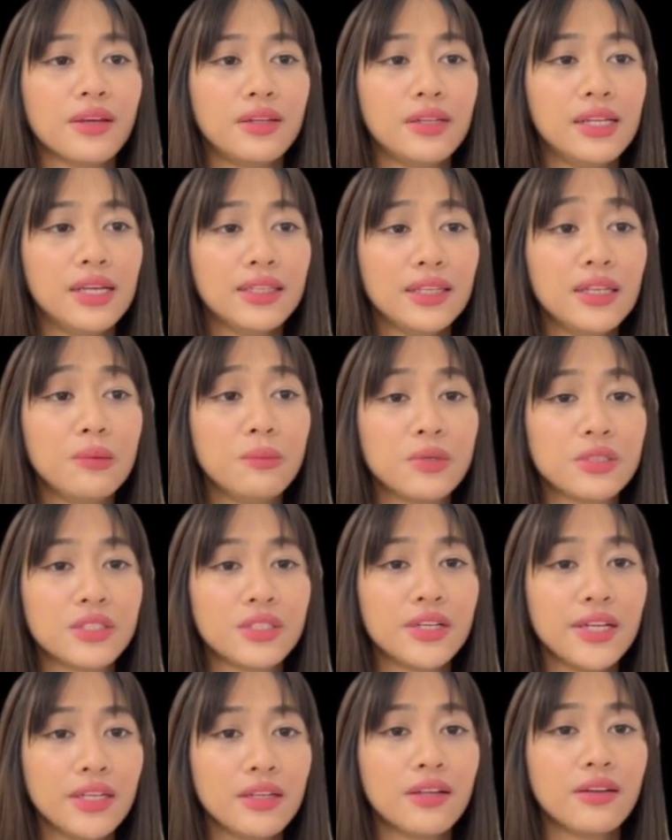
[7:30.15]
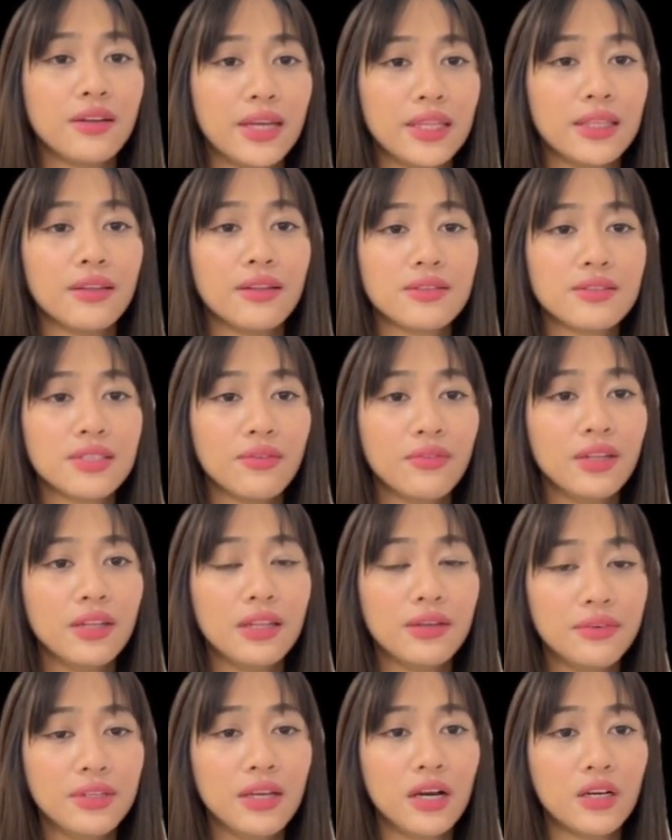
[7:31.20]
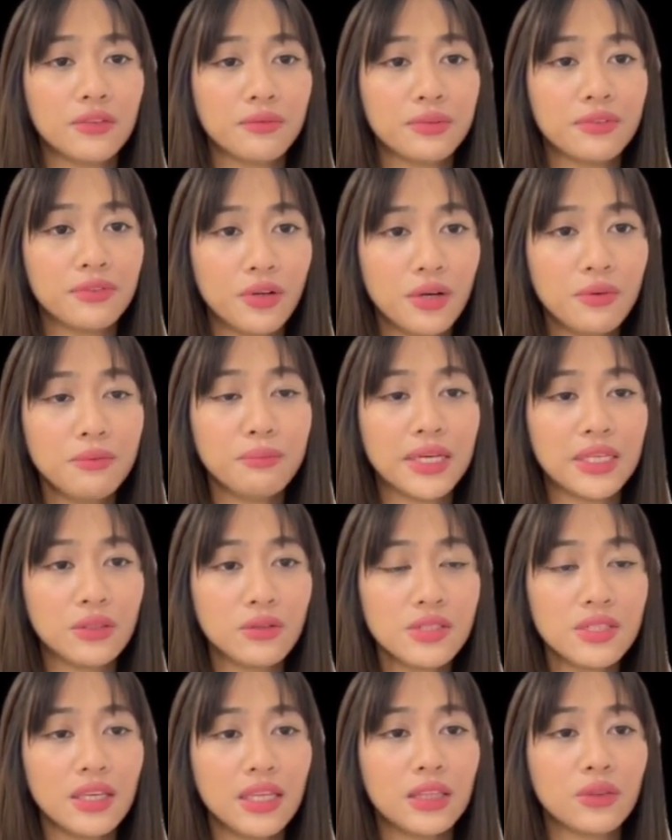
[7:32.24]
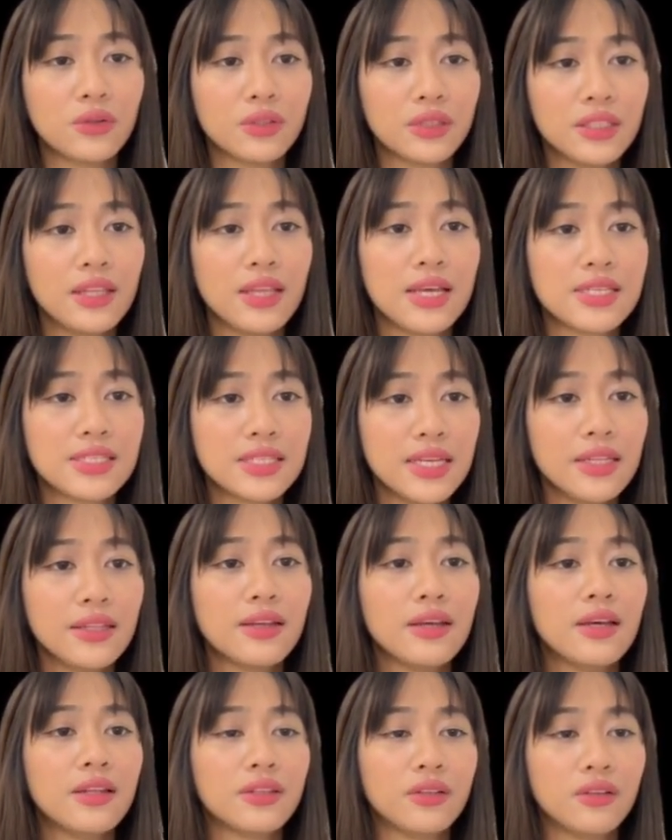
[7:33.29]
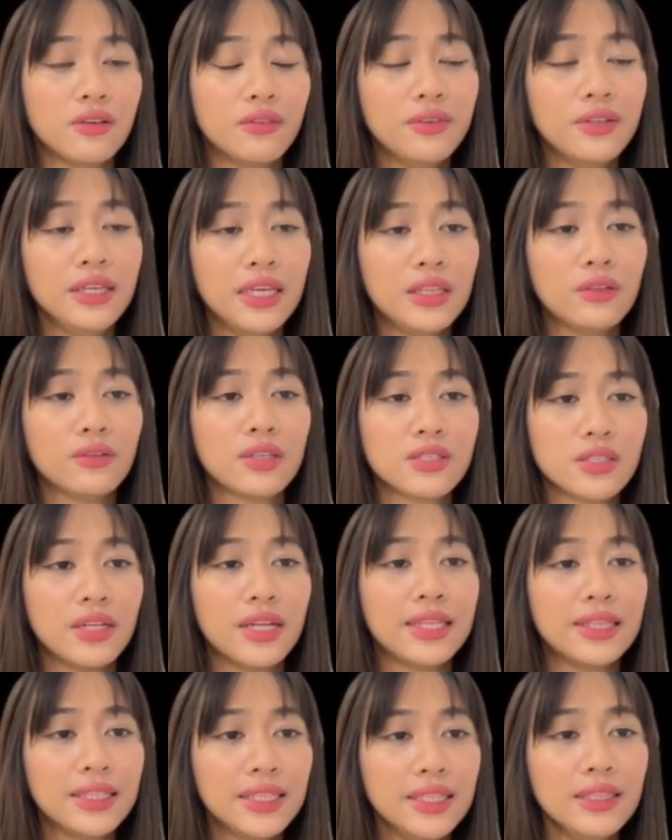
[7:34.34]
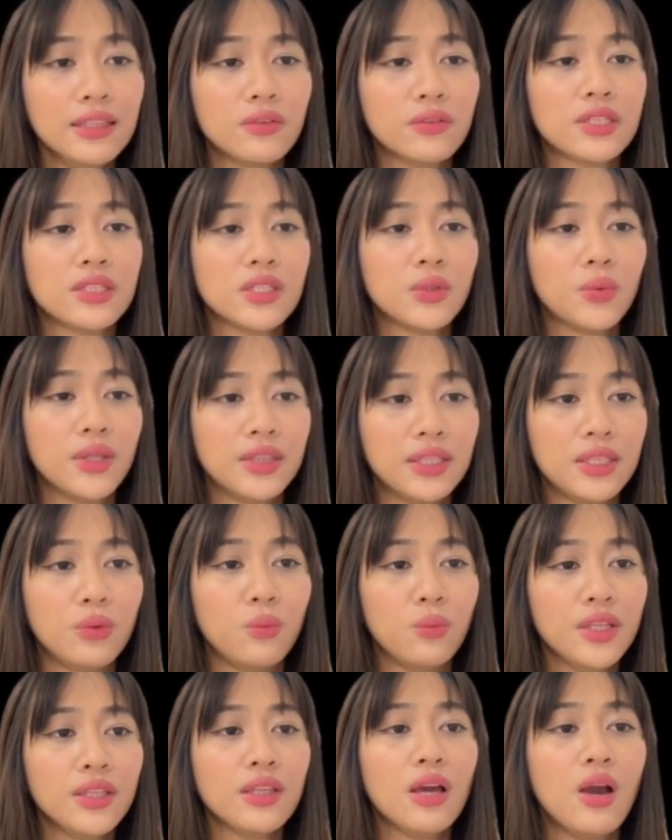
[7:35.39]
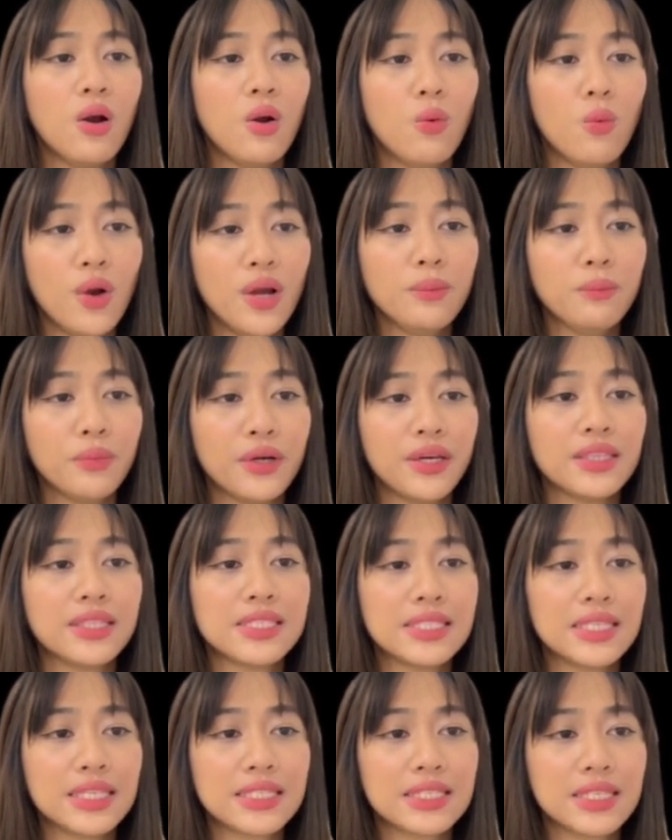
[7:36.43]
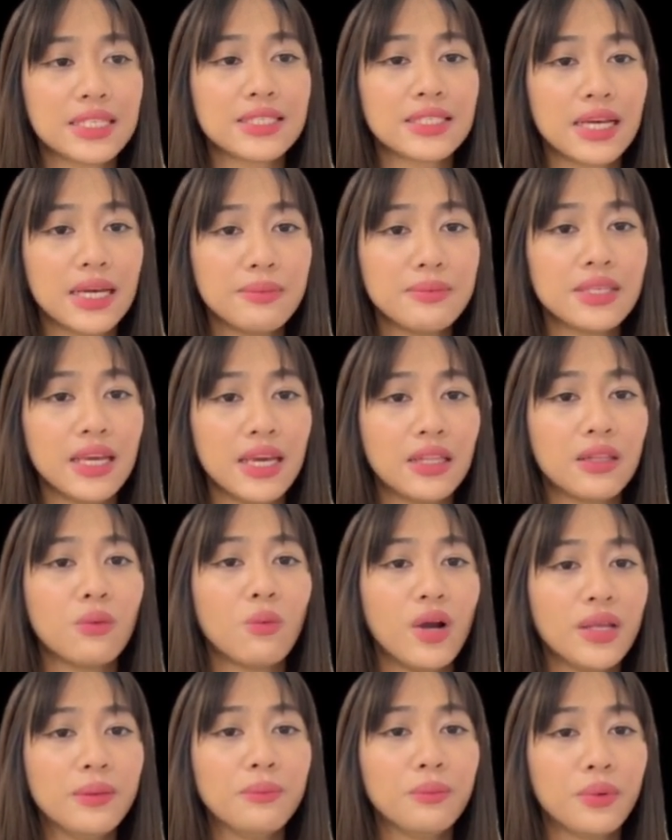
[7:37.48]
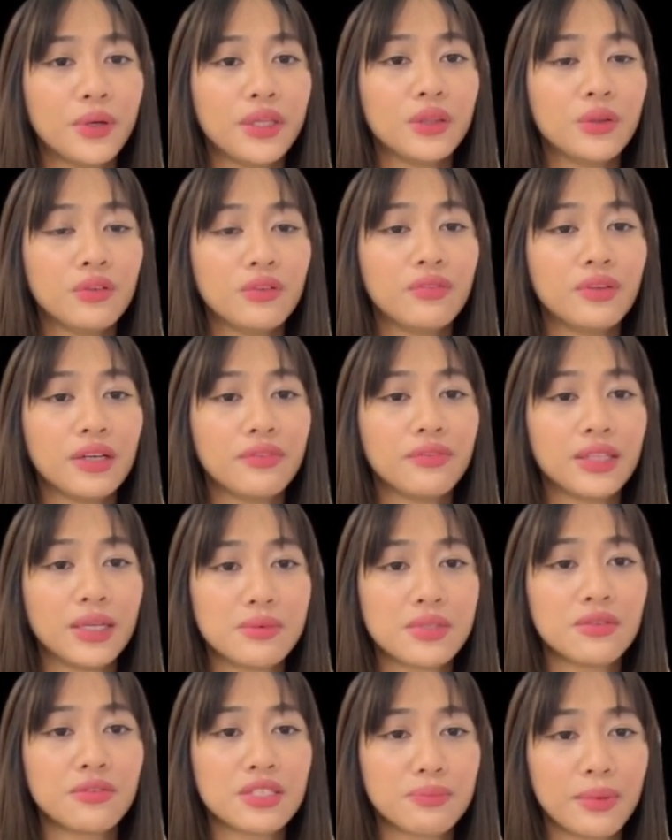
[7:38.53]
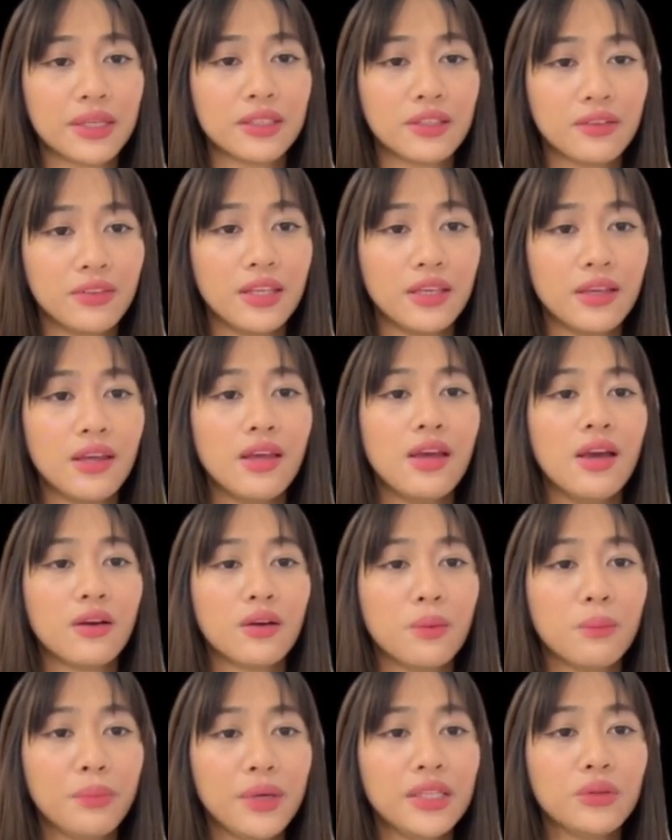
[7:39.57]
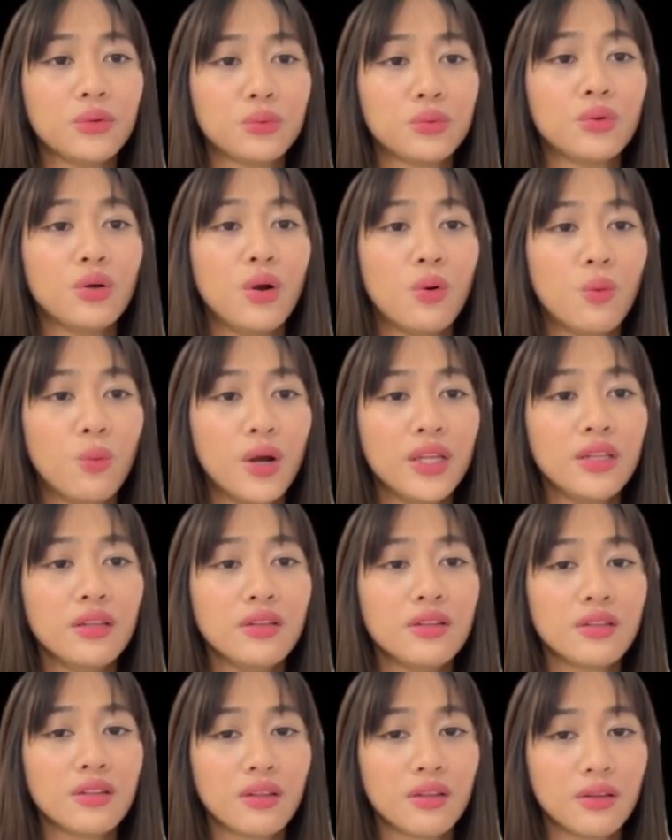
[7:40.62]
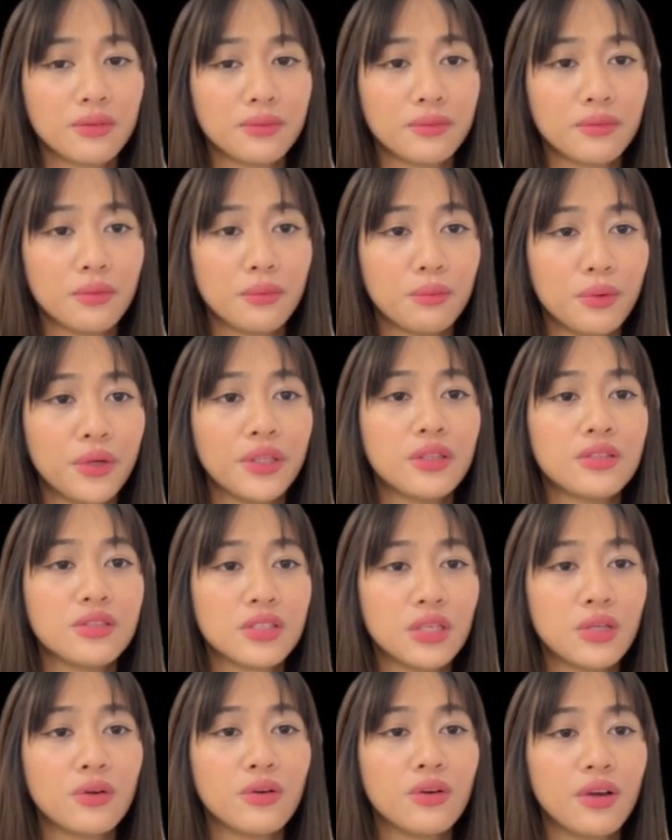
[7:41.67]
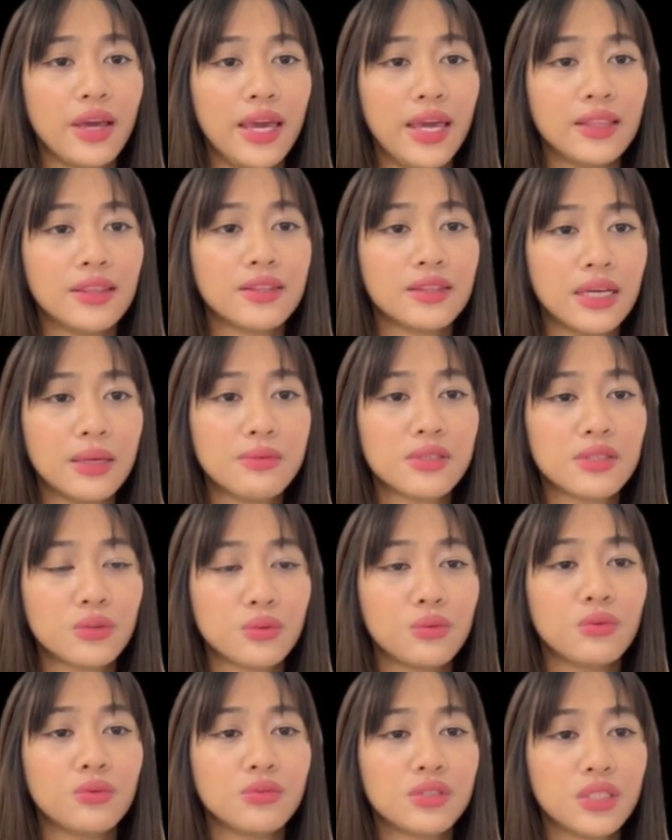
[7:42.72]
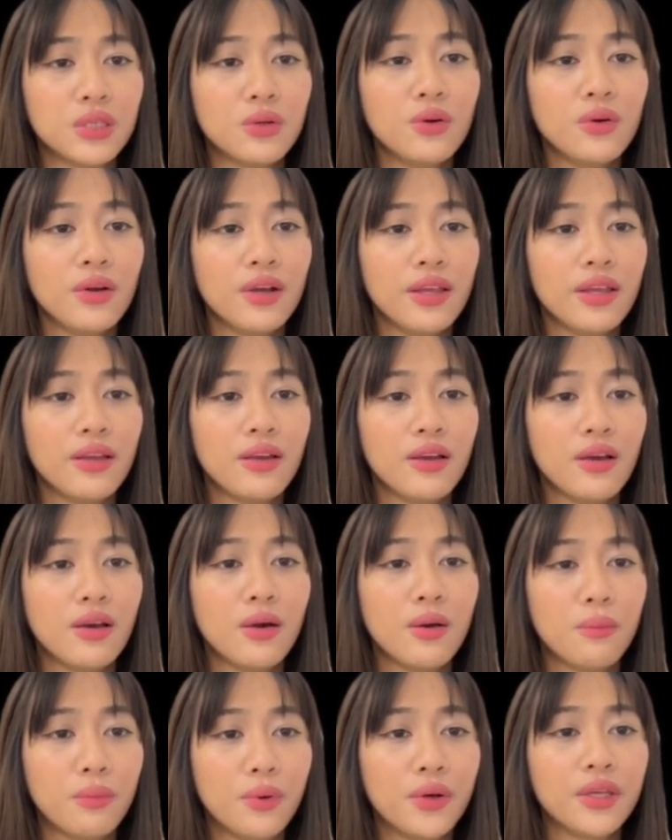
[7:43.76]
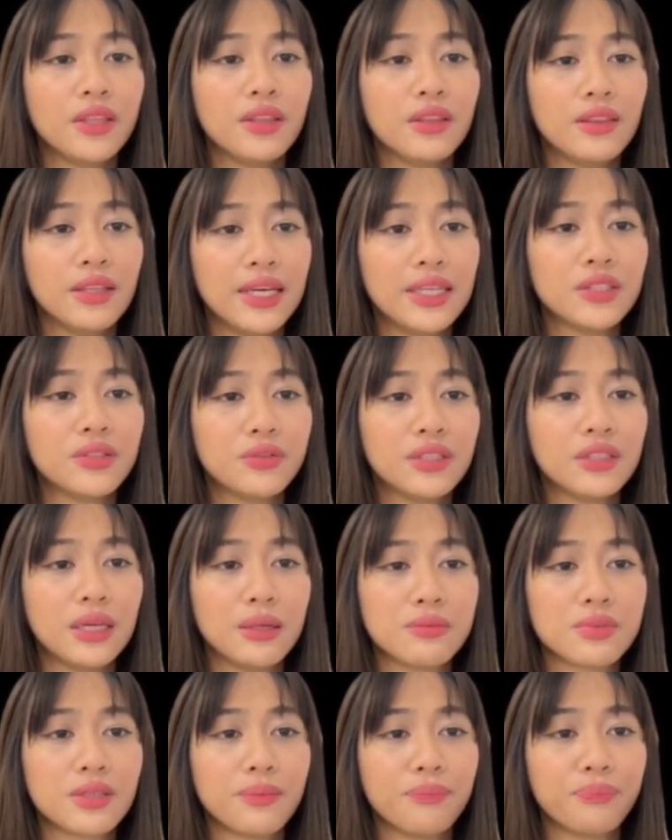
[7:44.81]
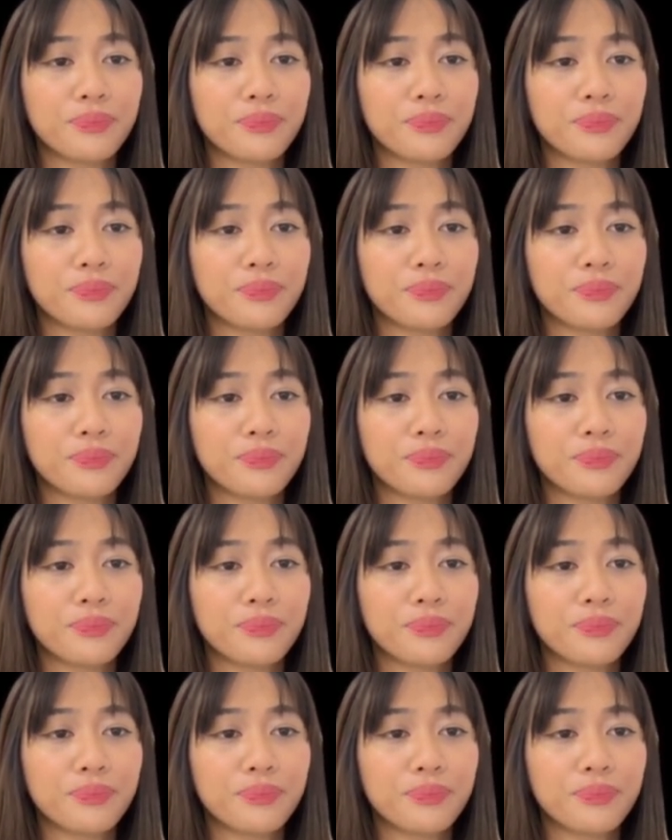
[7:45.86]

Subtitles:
The data demonstrate that 7-Eleven outperformed MyNews in total asset turnover in 2019-2020 with 1.66 times and 1.25 times respectively, compared to 1.08 times to 0.93 times.